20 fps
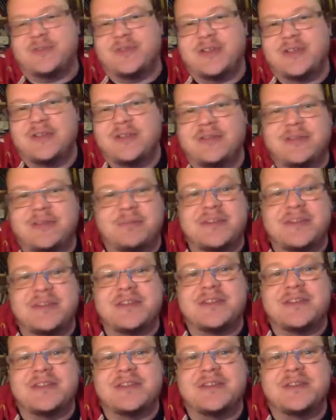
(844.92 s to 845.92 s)
do, and
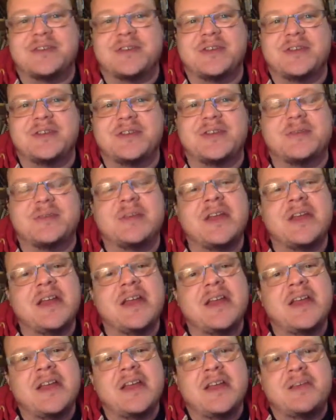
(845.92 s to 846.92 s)
businesses still use them.
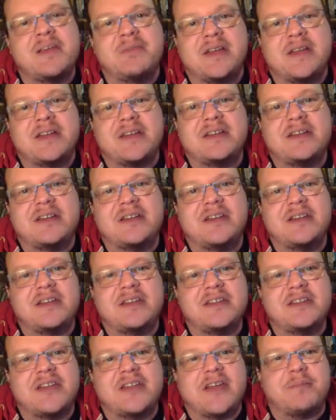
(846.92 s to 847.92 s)
But
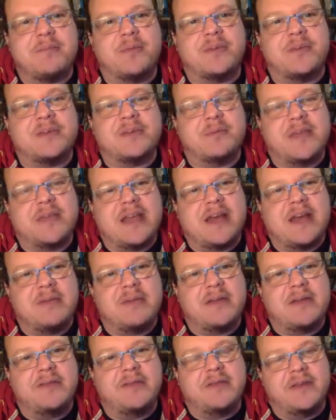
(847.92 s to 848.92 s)
checkbooks are
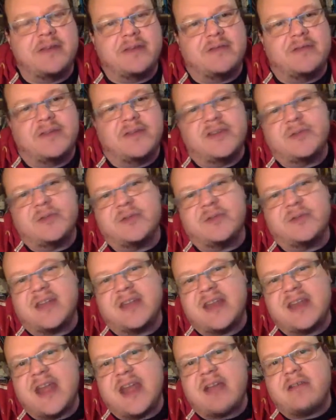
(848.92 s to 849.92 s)
becoming, for individuals, an
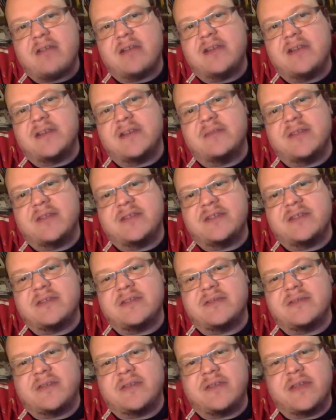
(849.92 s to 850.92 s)
anachronism. They're sort
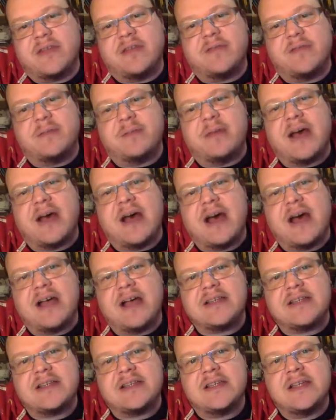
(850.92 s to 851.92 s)
of a thing of the
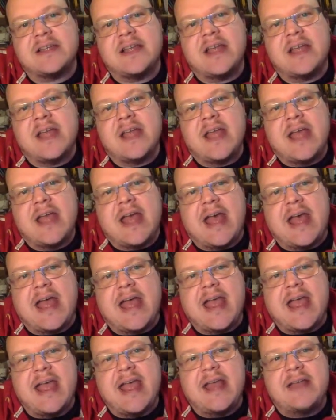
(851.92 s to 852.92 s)
past.
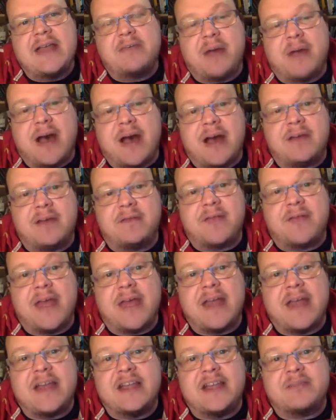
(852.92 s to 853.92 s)
And part of
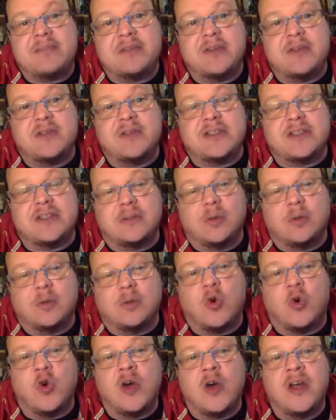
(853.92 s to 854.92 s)
that is because the
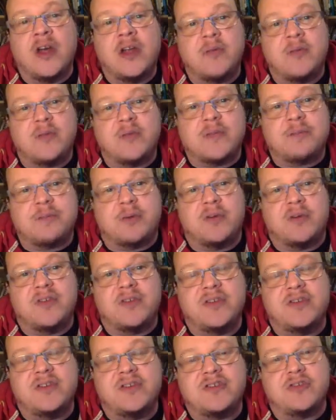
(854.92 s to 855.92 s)
law
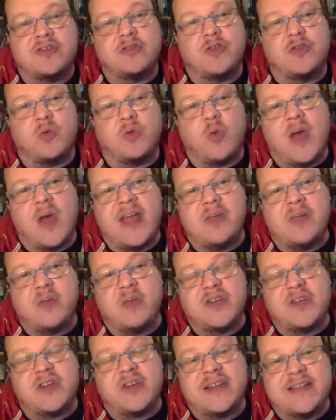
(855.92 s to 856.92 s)
responded to the way in
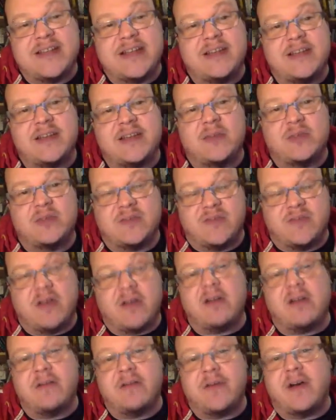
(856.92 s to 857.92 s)
which identity was
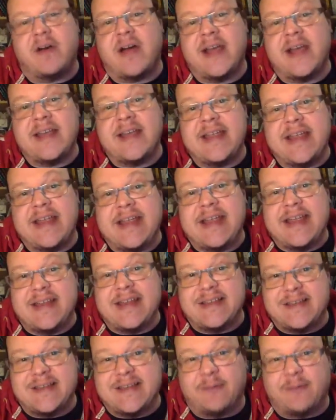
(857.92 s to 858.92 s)
verified in a
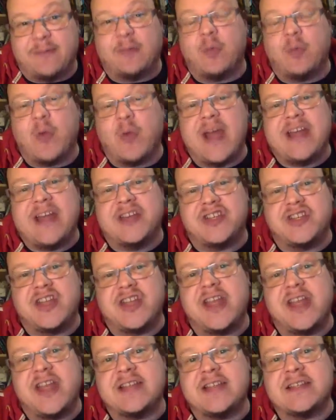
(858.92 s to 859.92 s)
different way to
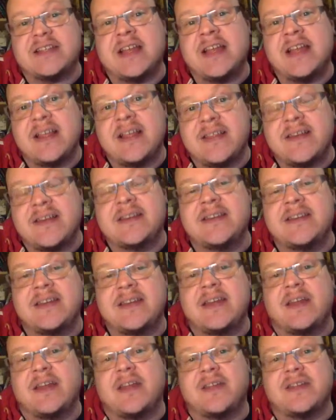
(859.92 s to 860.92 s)
checks than it did
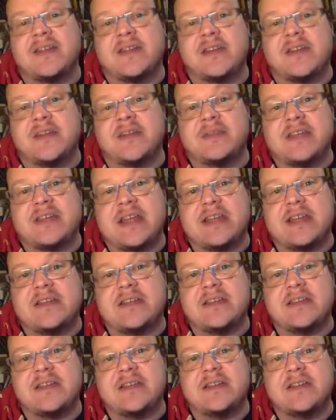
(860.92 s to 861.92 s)
in other
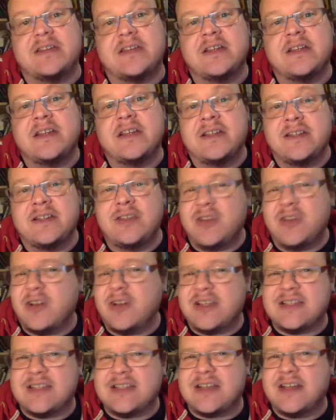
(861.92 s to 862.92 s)
circumstances. So you
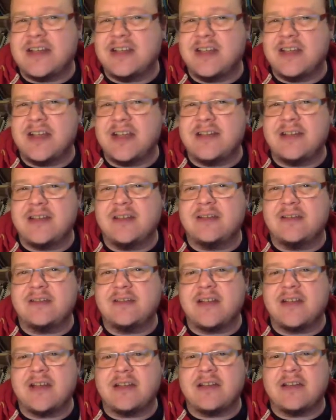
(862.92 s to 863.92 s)
guys study checks in
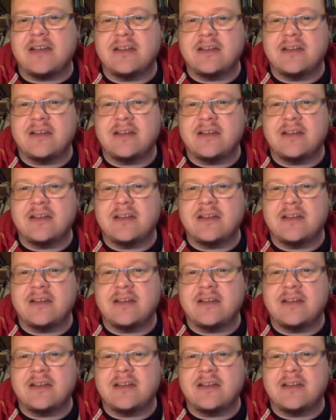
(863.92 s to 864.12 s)
contract?